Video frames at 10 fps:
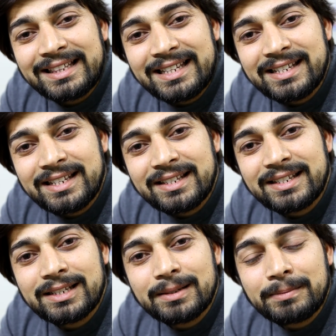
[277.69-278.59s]
This
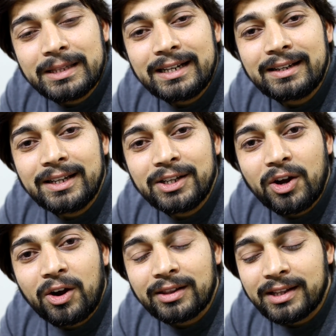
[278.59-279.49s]
is completely
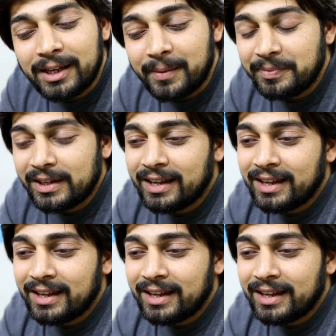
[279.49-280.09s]
your thing.